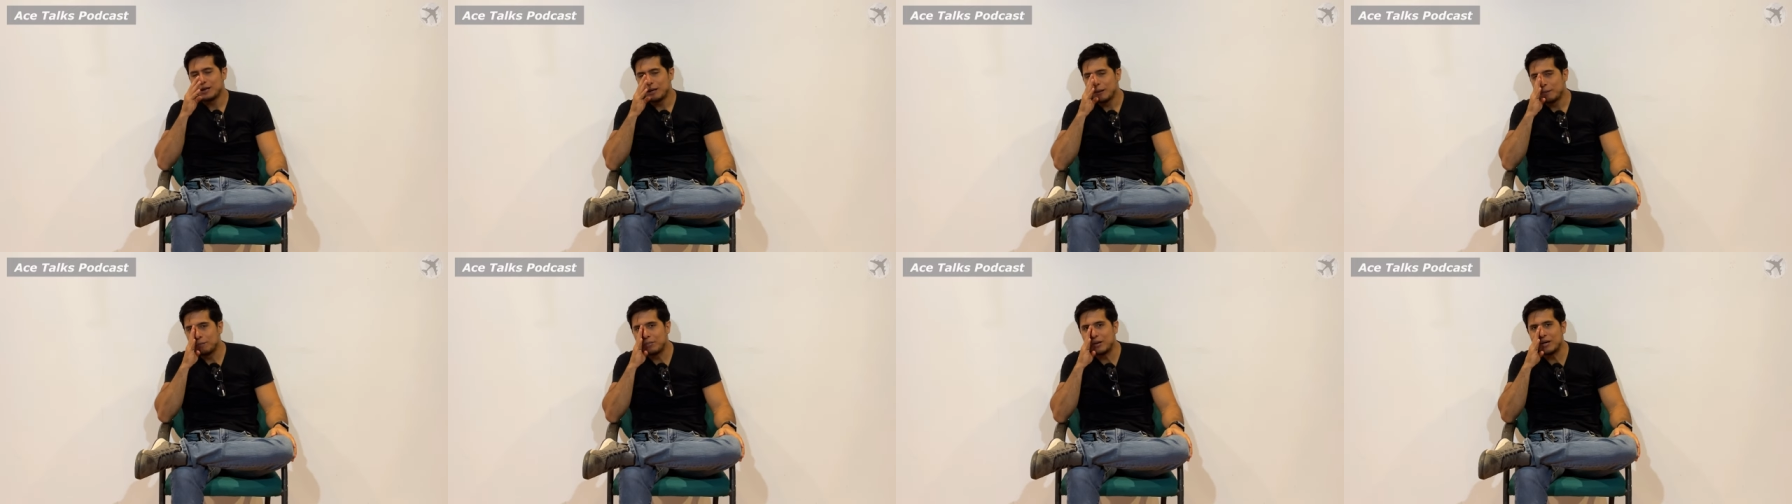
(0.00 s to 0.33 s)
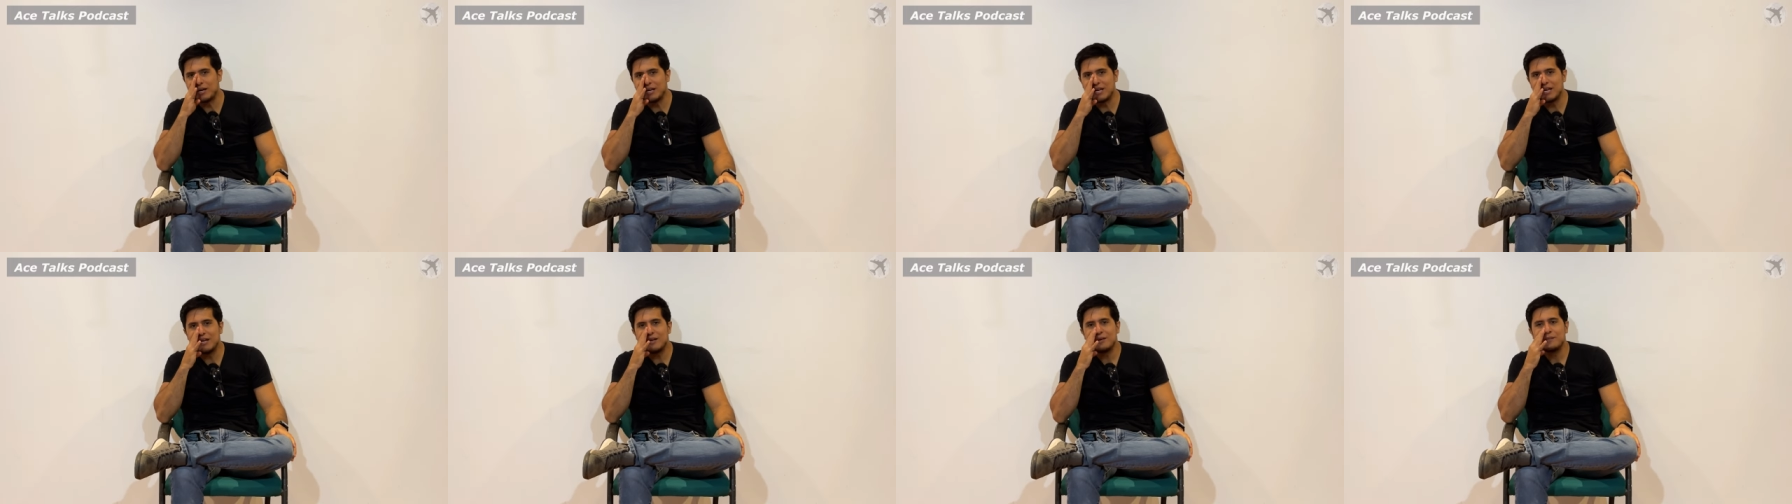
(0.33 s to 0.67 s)

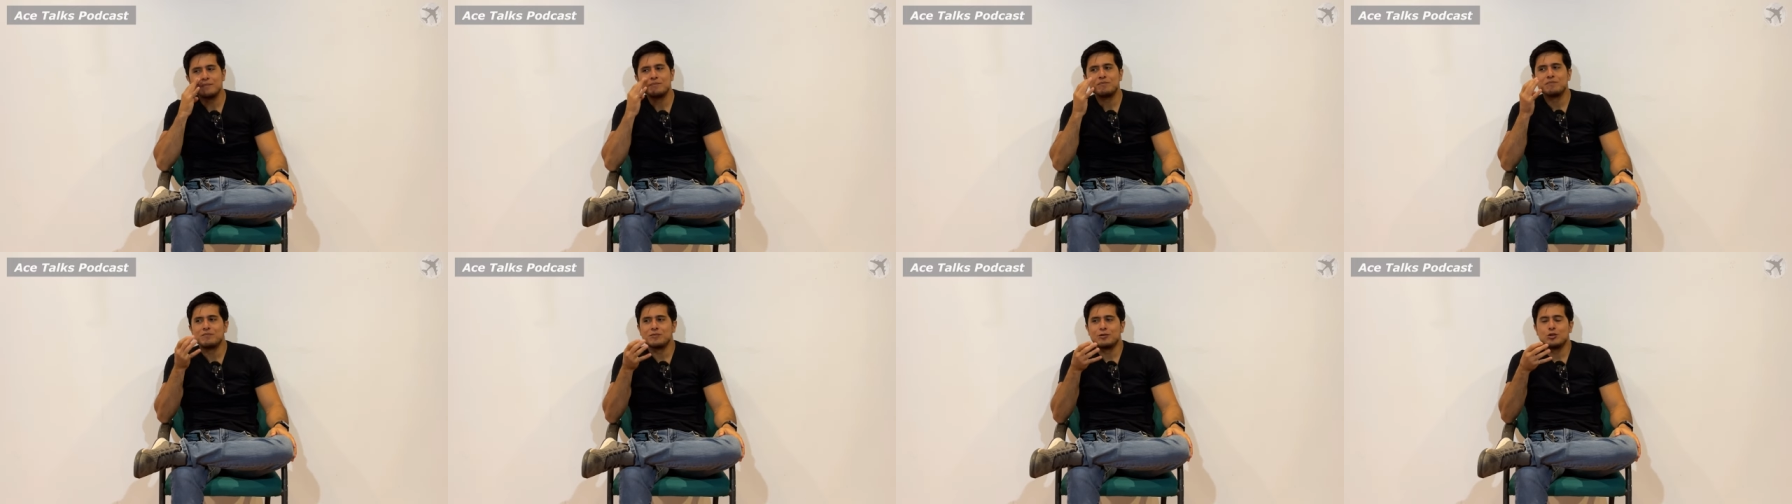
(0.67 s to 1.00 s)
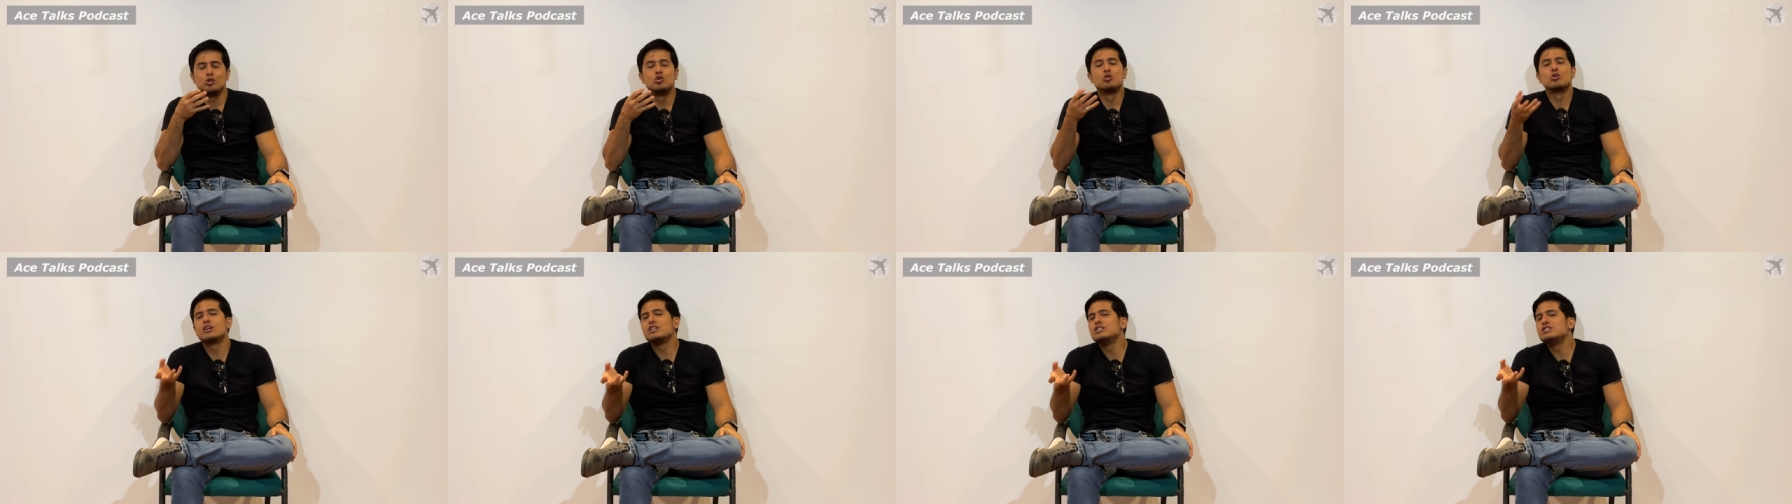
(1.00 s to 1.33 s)
But
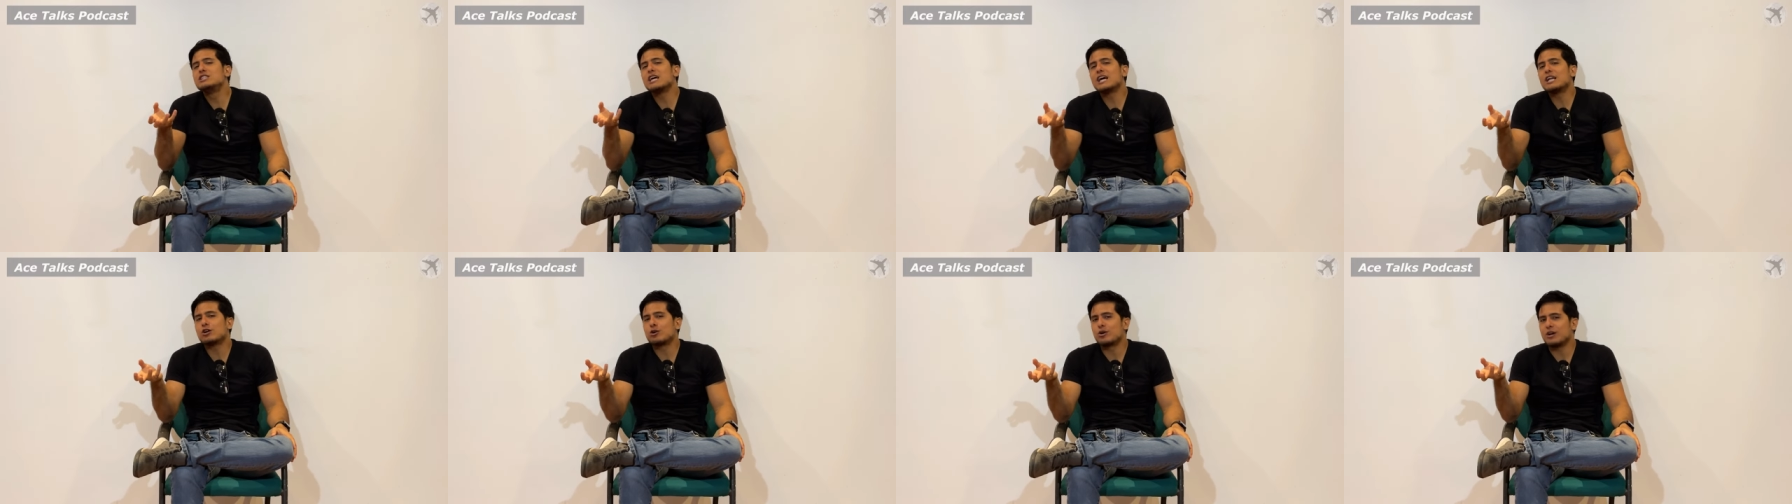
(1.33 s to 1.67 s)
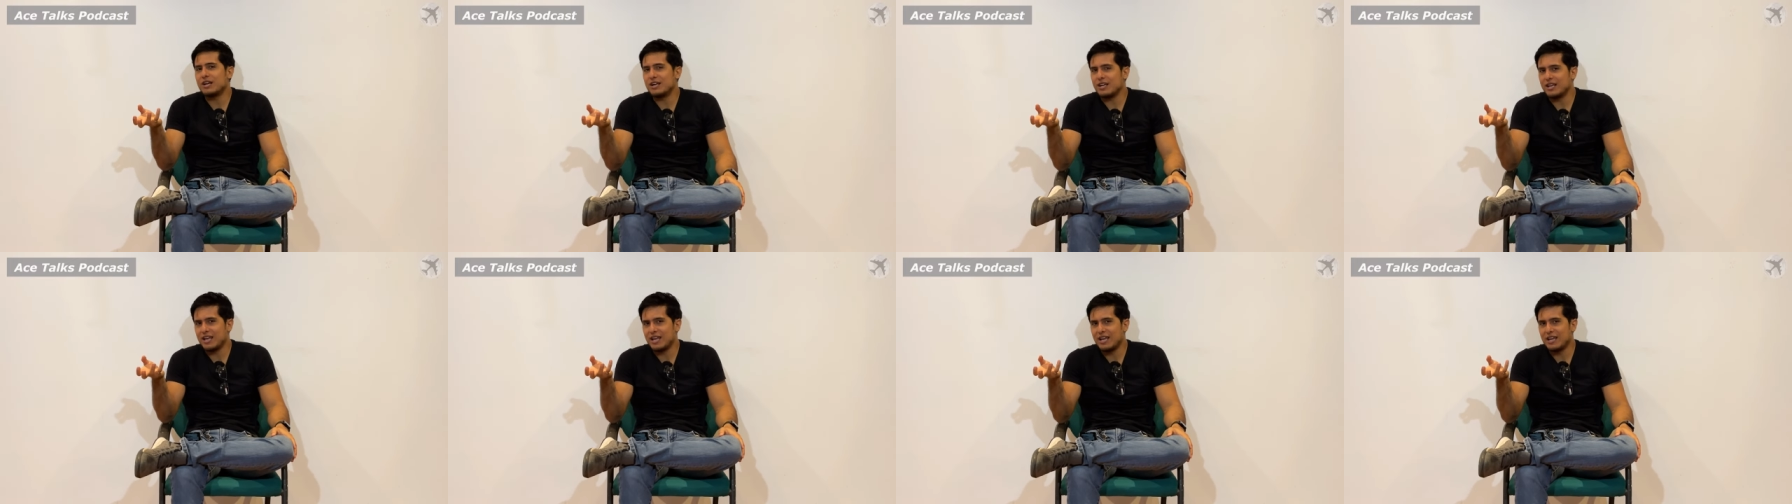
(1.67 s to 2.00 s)
you can
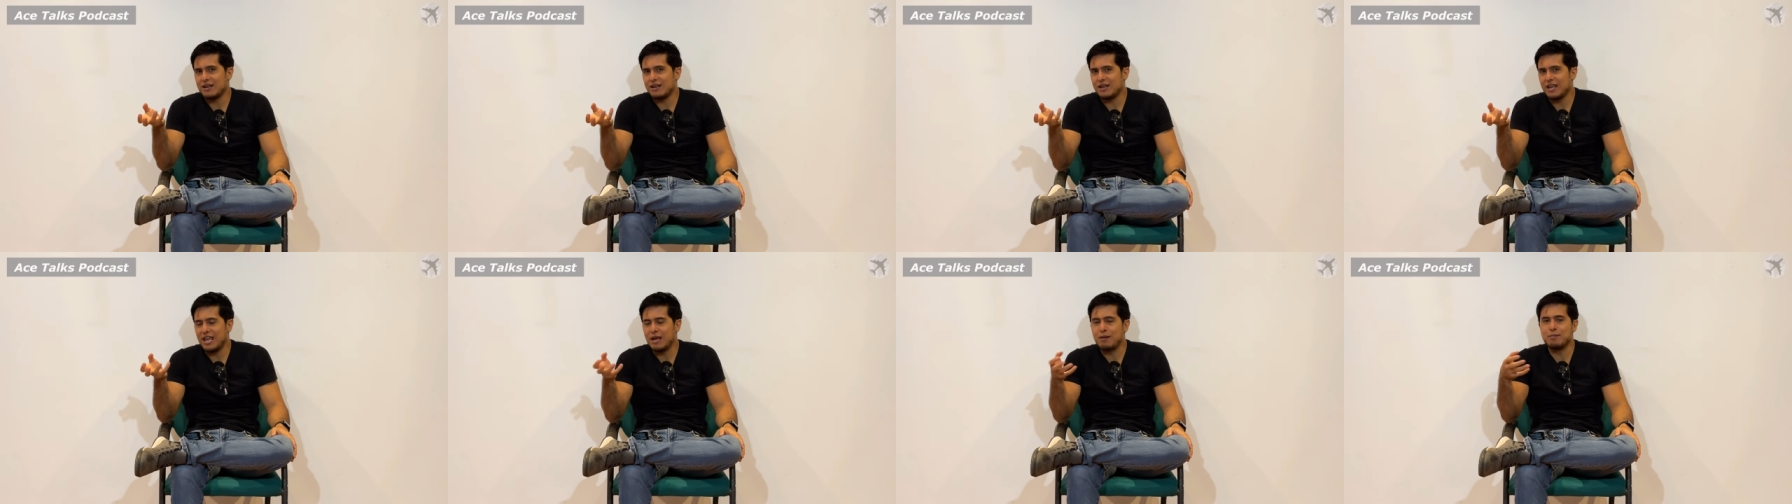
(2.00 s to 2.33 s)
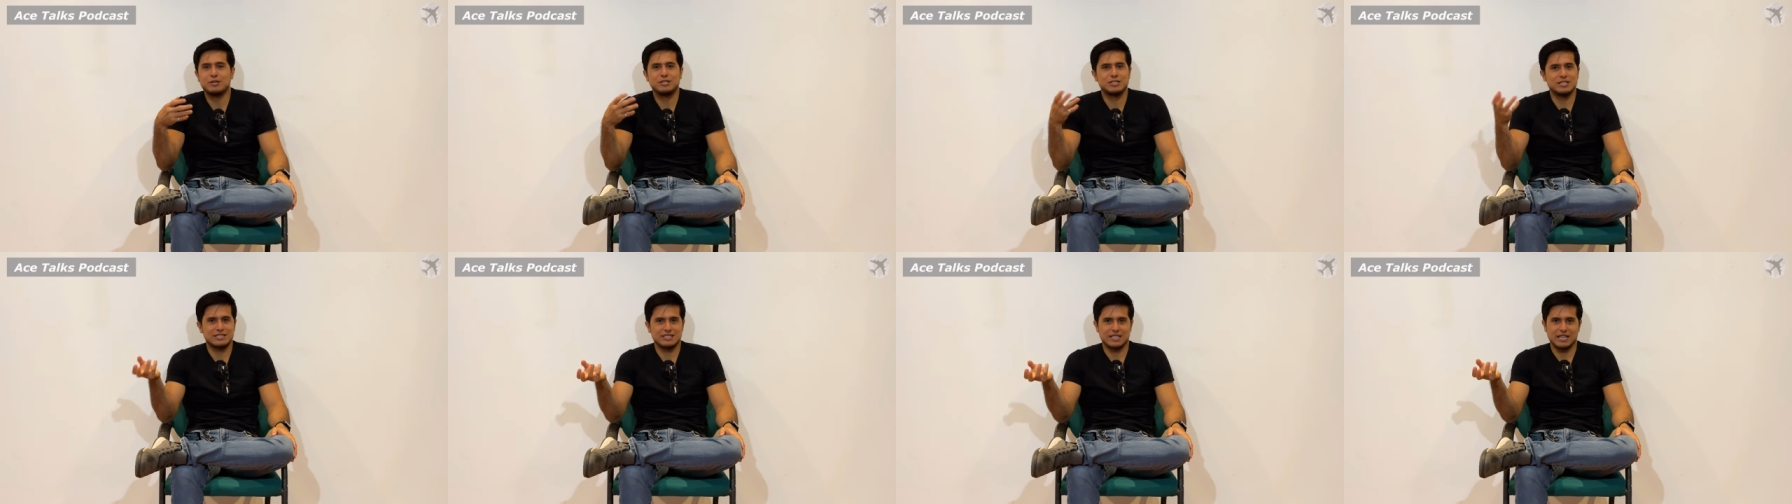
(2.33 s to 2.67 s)
generate
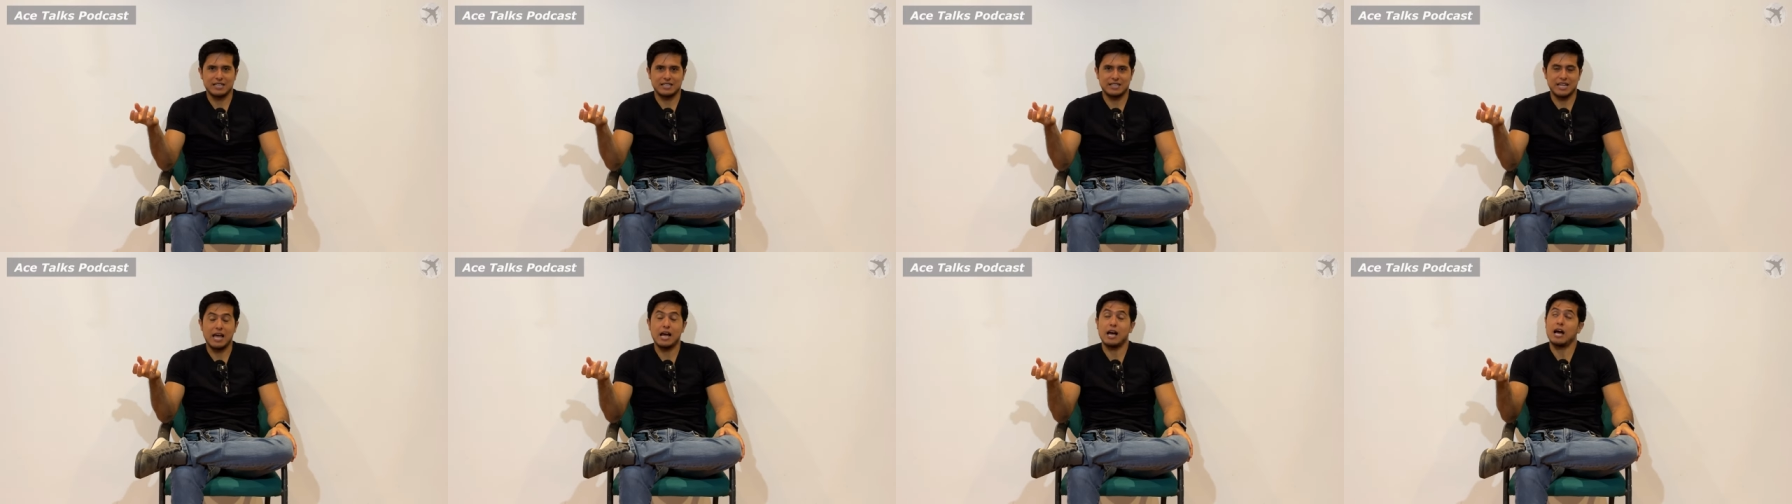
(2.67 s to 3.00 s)
images like that.